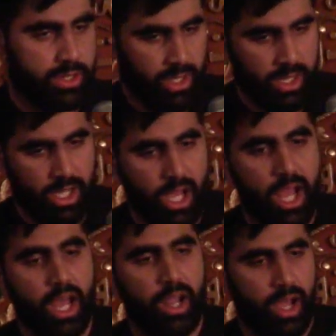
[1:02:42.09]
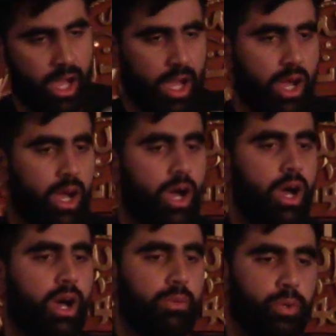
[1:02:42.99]

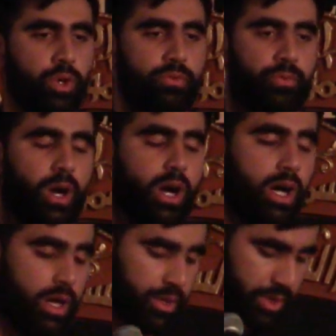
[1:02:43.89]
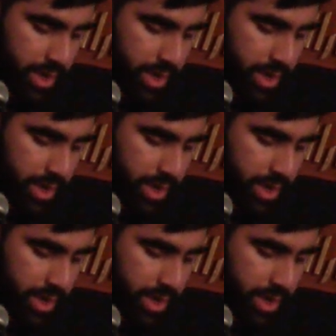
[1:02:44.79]
Abu Fadil,